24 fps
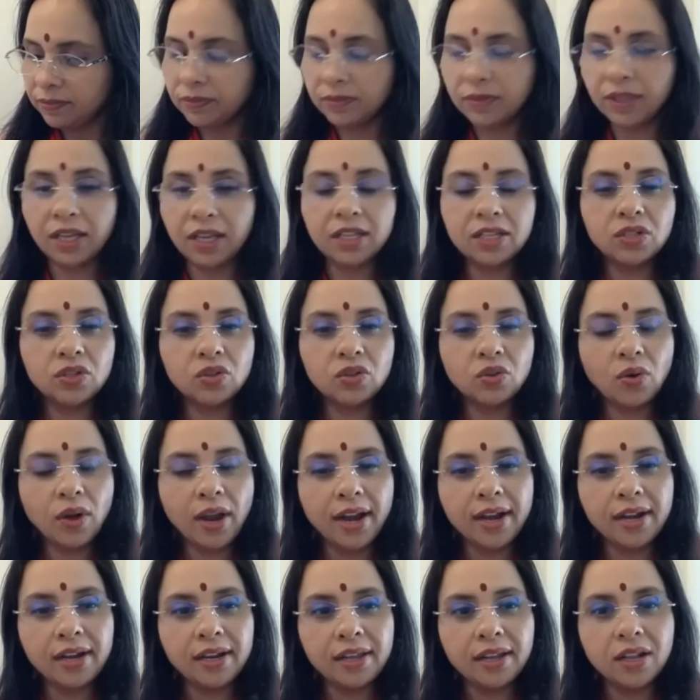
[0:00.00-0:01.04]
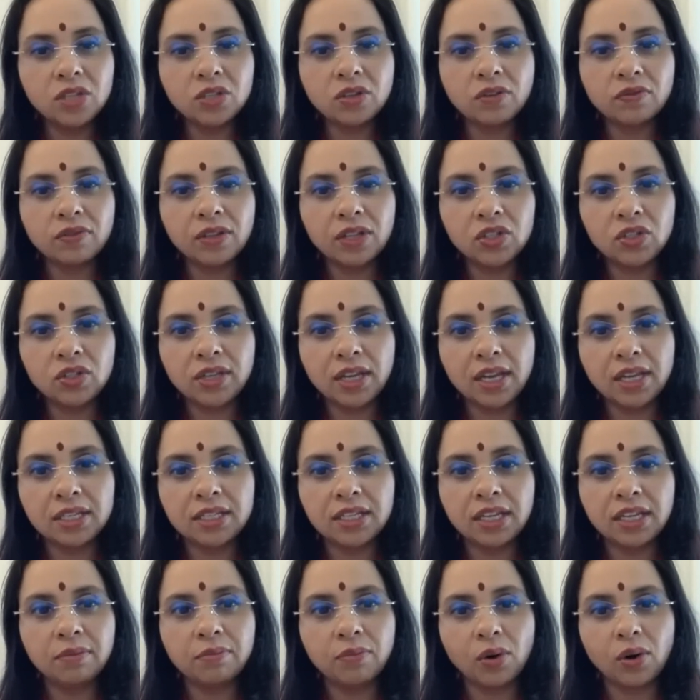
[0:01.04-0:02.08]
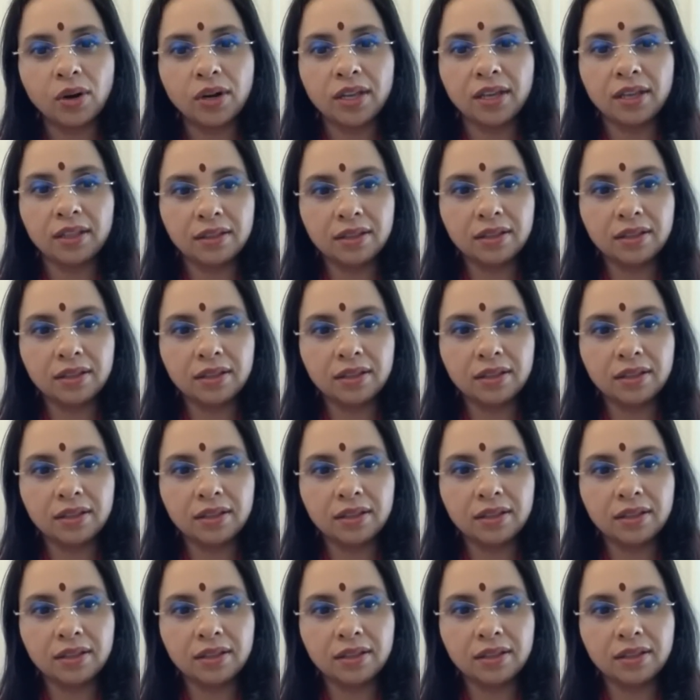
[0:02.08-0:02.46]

There is no endurance of the changing body.